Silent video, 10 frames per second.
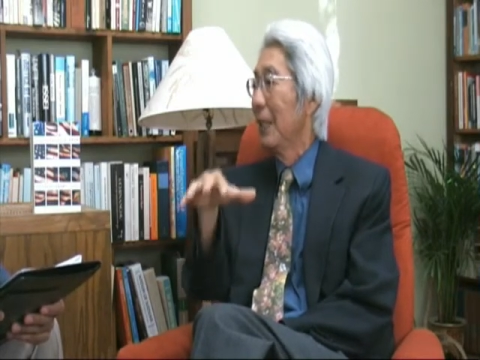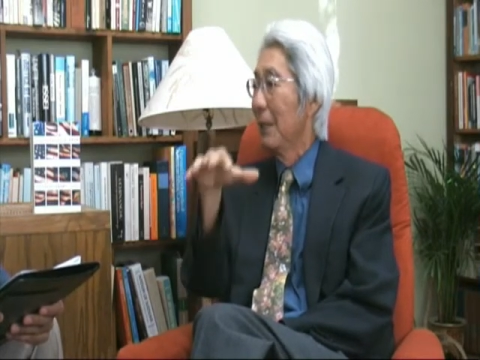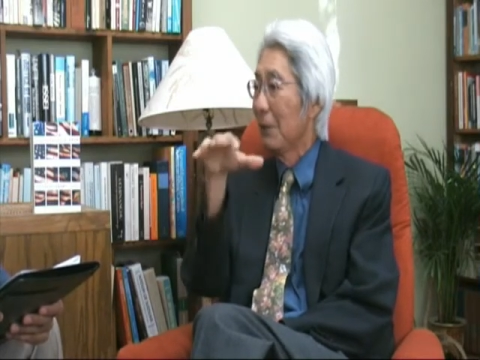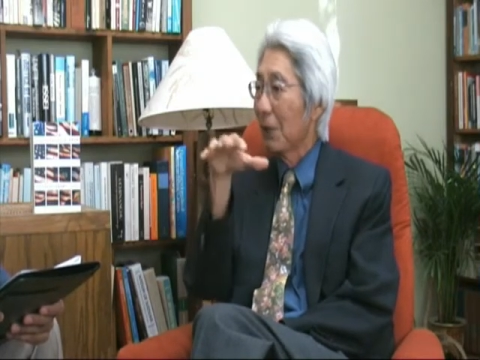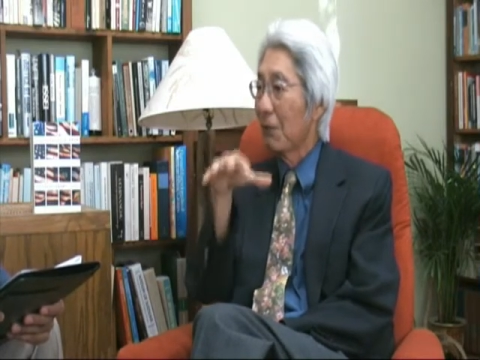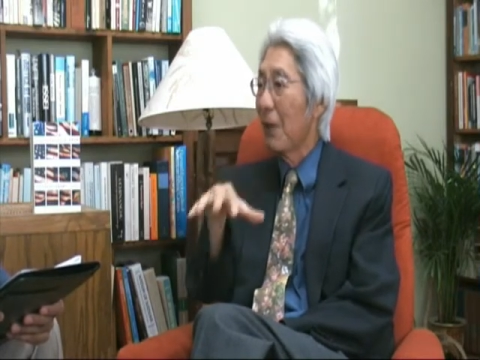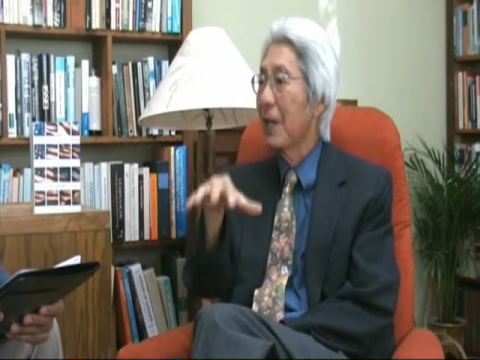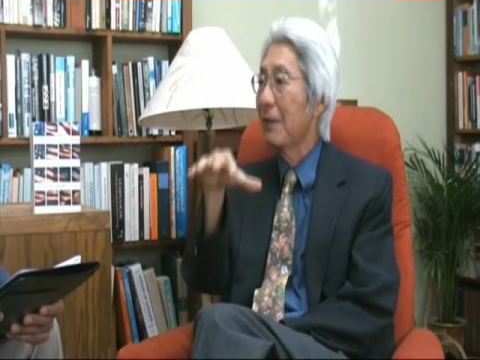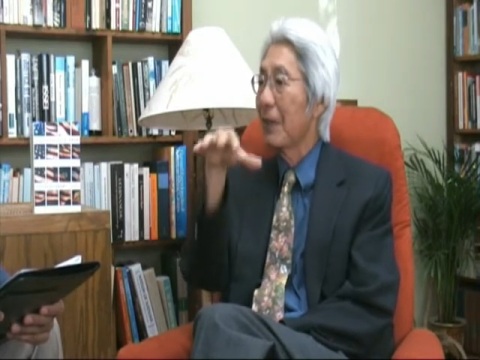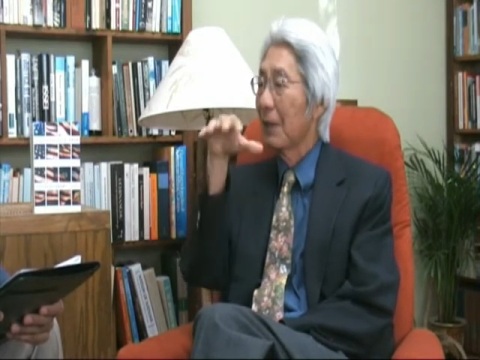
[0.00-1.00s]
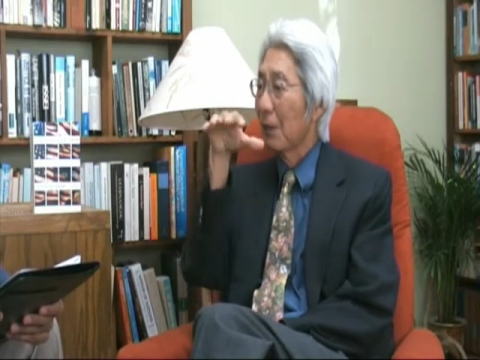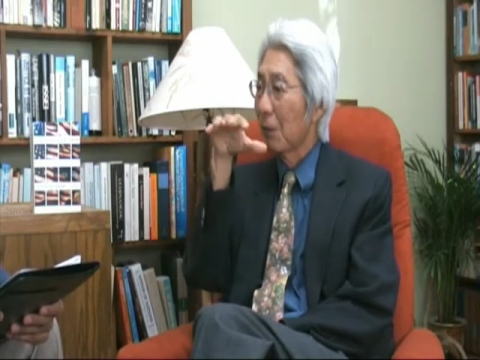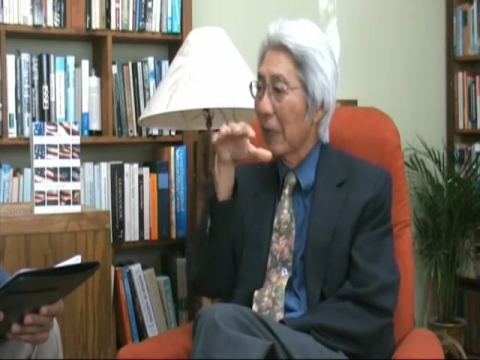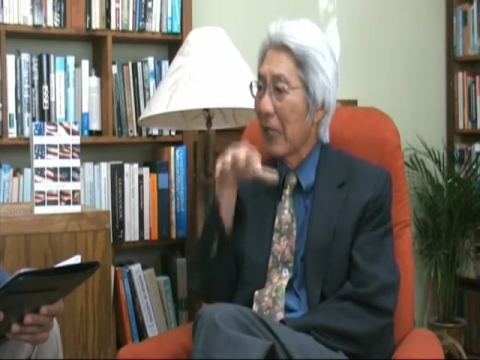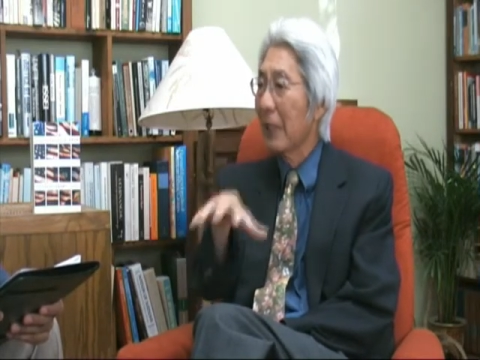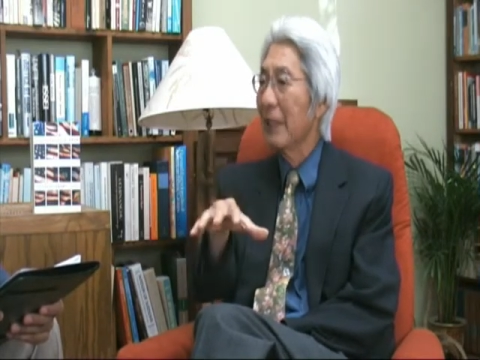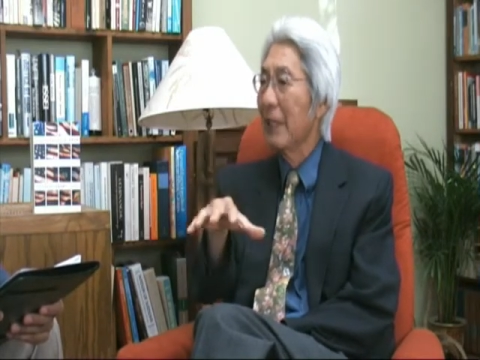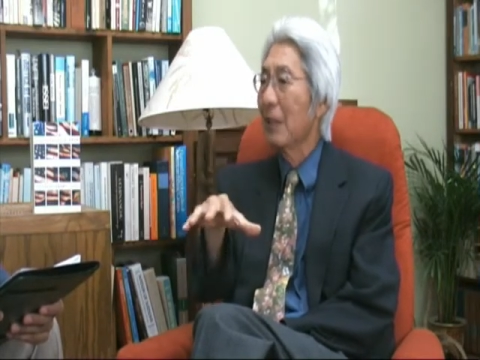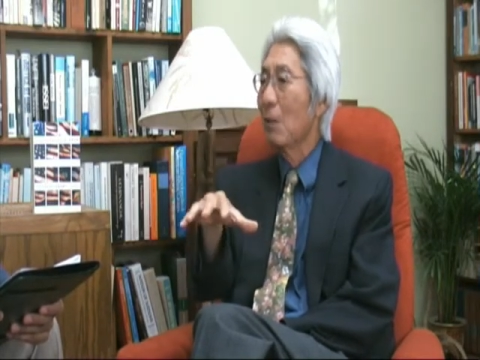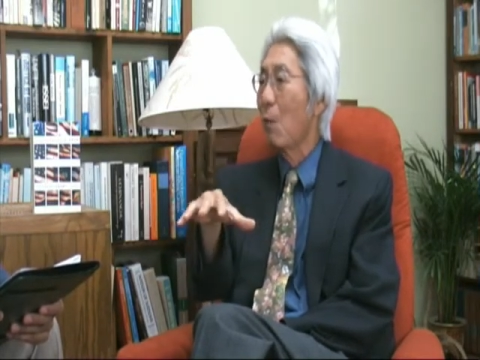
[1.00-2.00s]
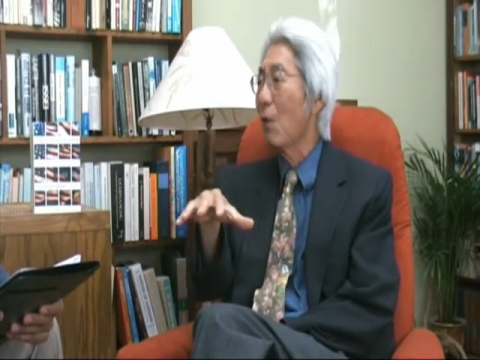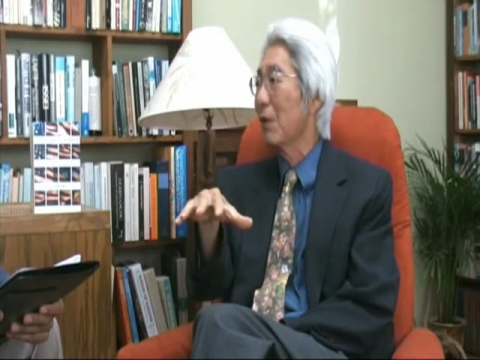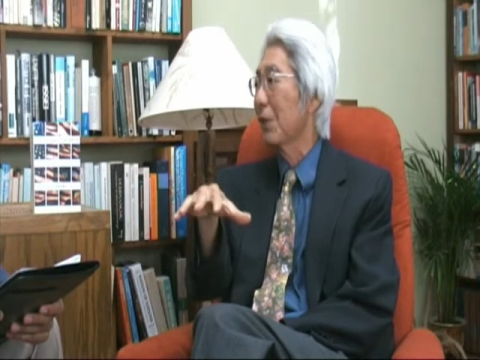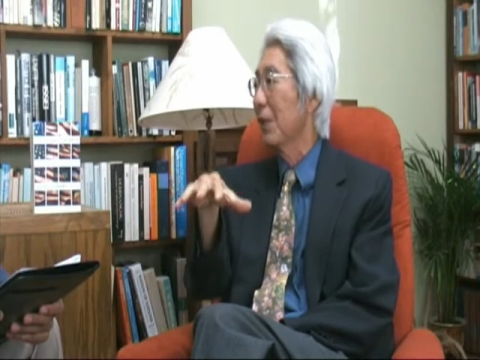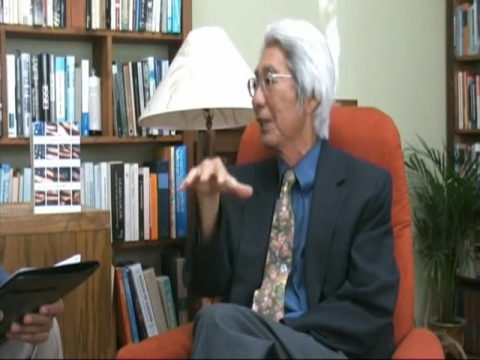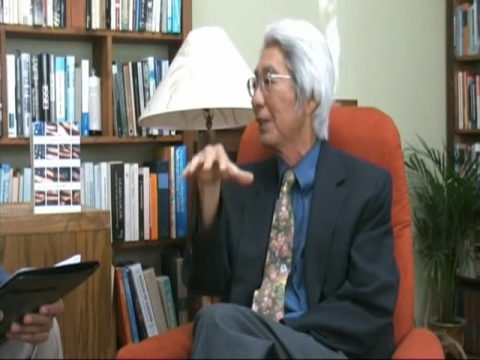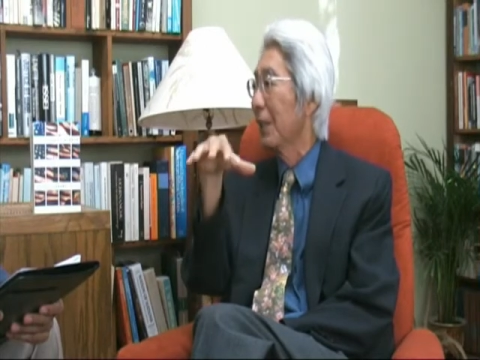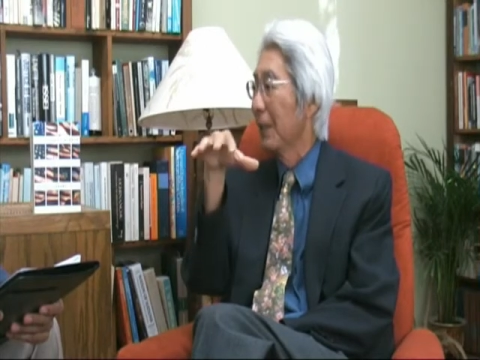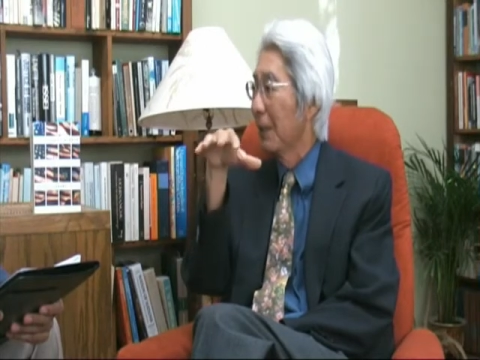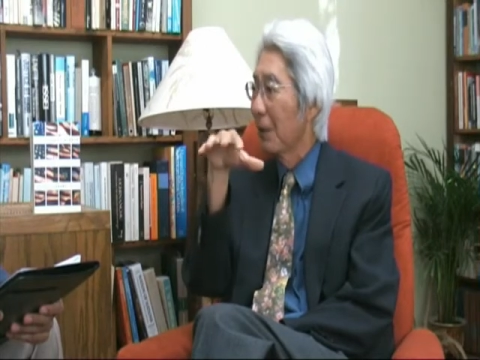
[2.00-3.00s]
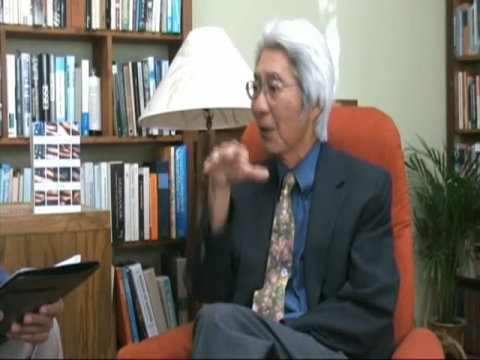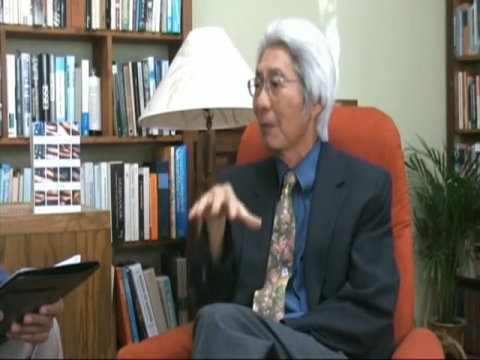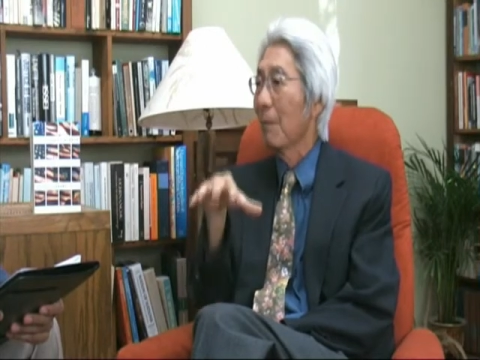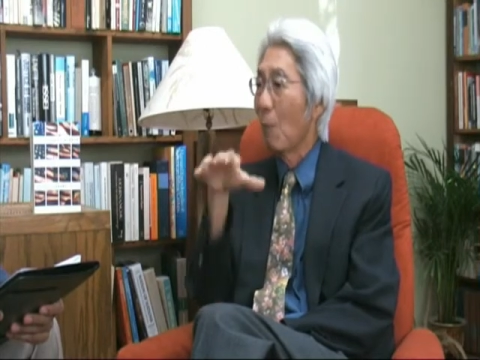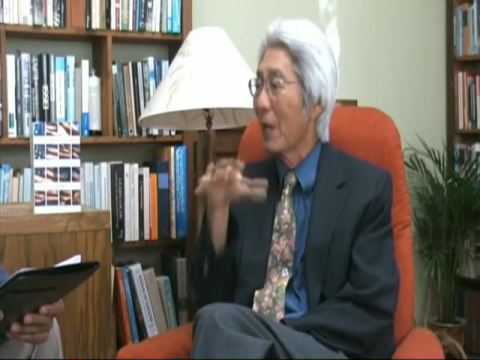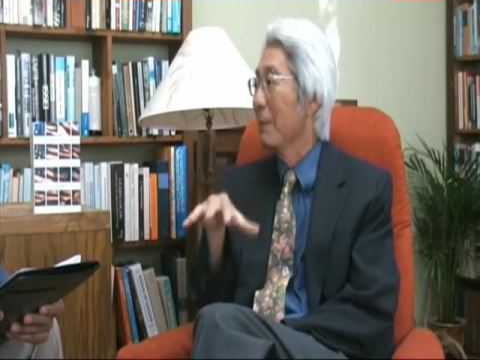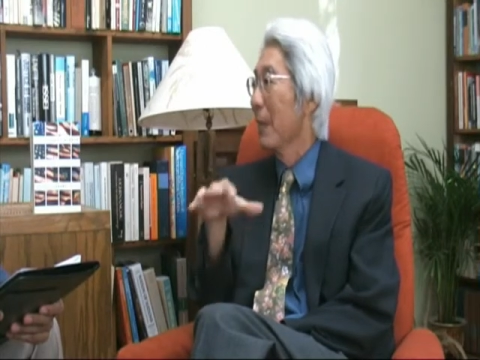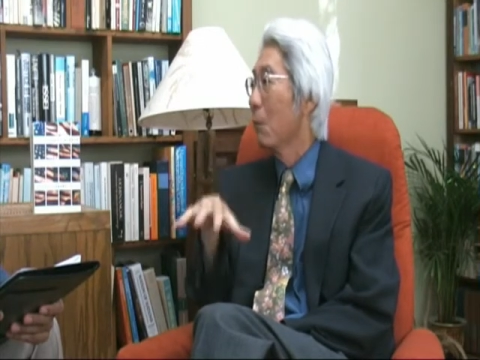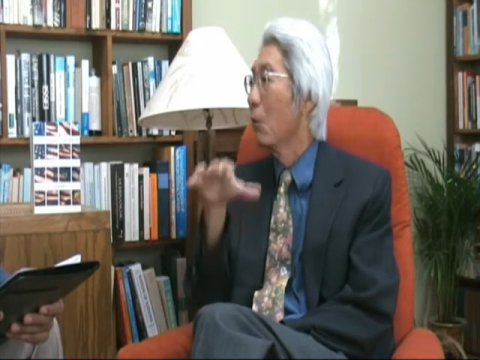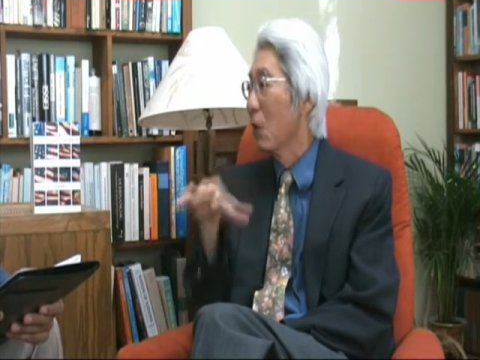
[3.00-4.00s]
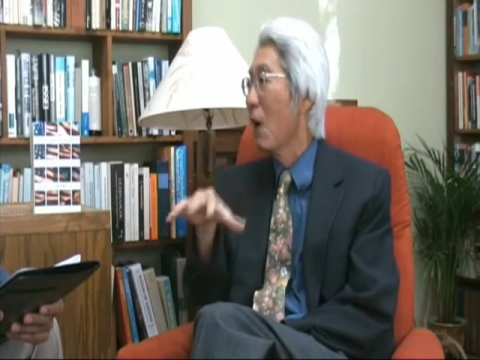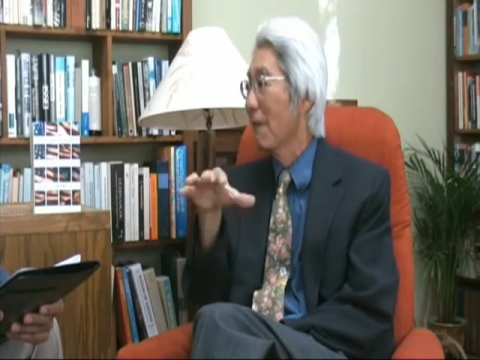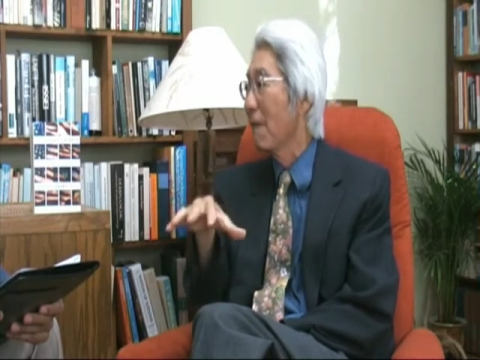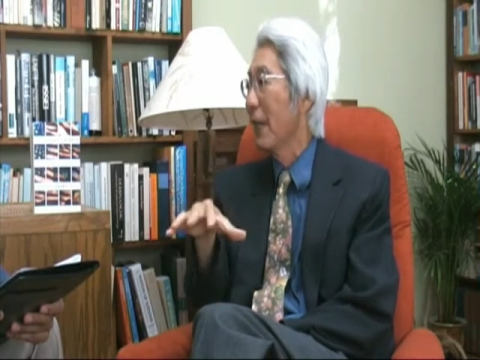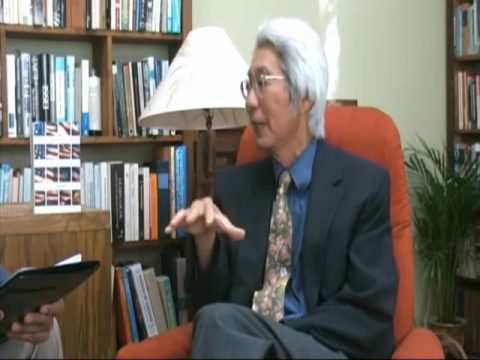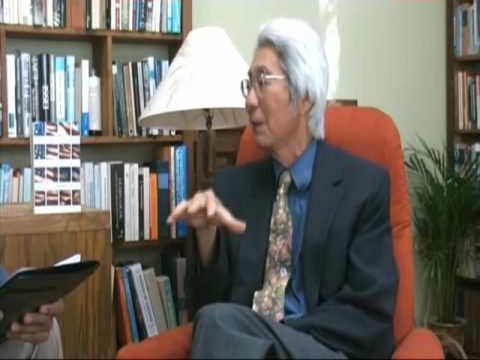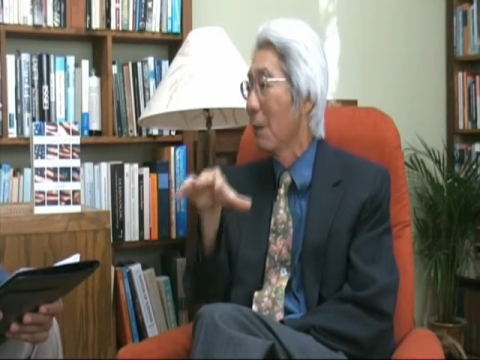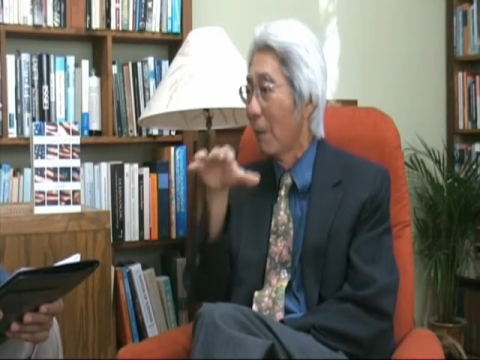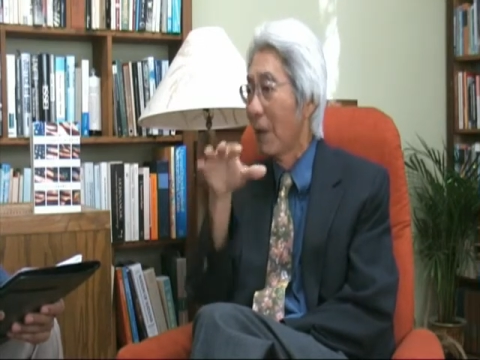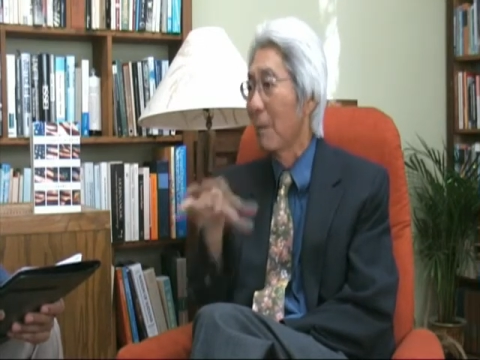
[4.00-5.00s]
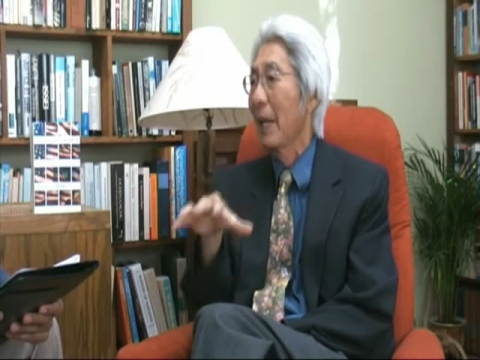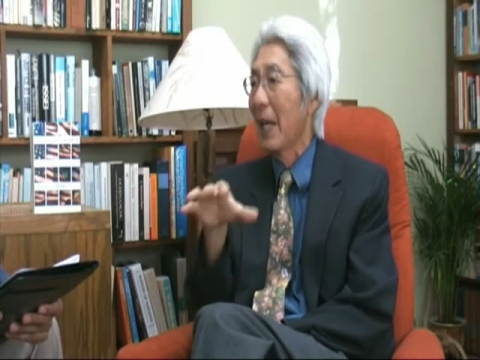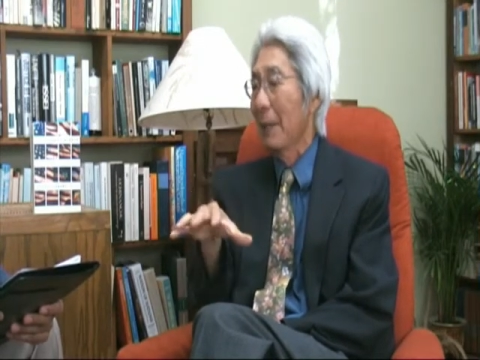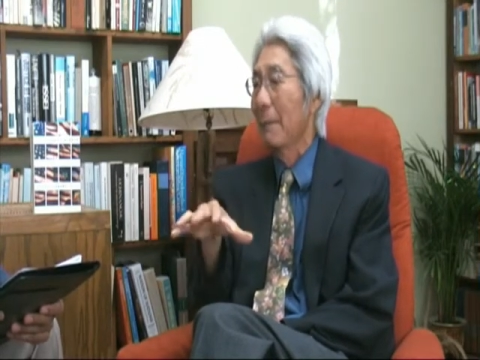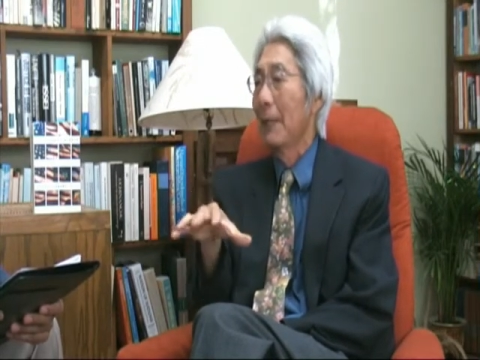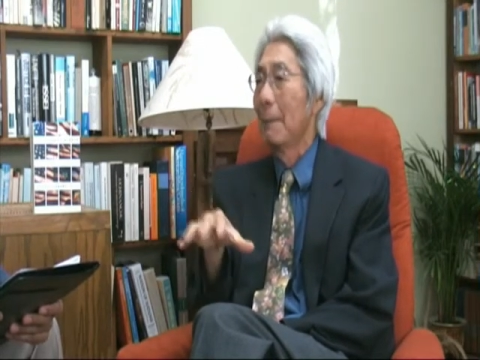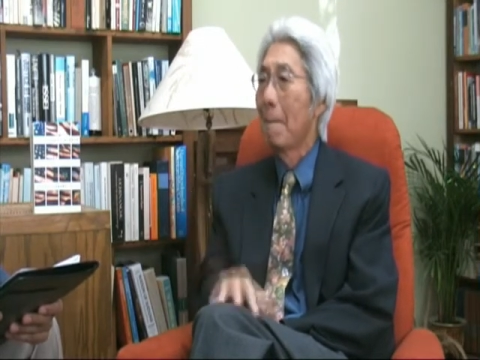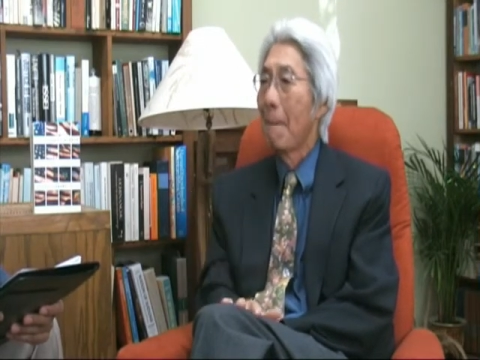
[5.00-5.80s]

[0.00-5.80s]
He was afraid that this would alienate the border states and he thought white men would not fight with black men.